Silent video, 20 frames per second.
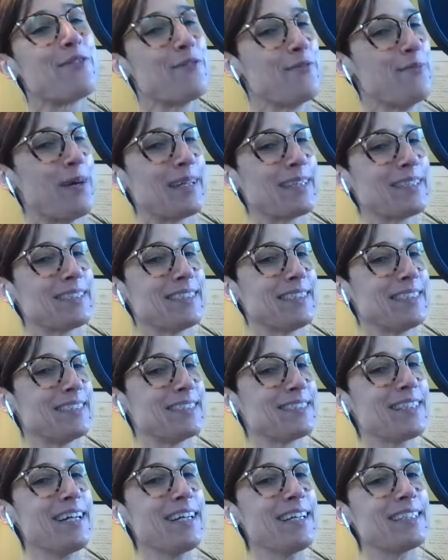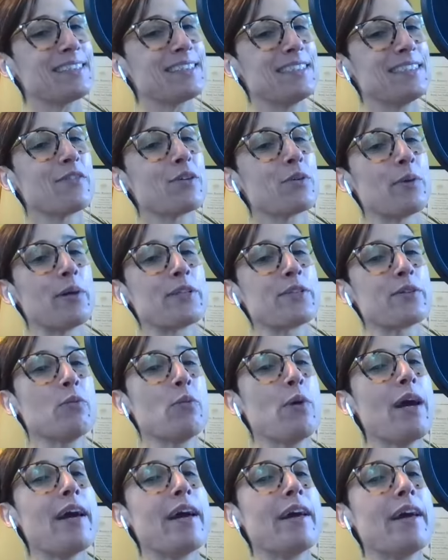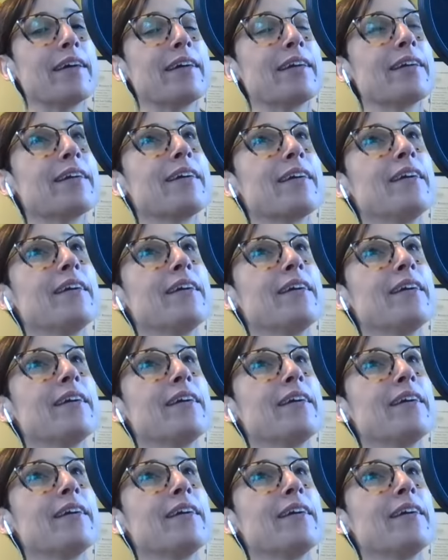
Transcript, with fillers: of medicine and science never went away.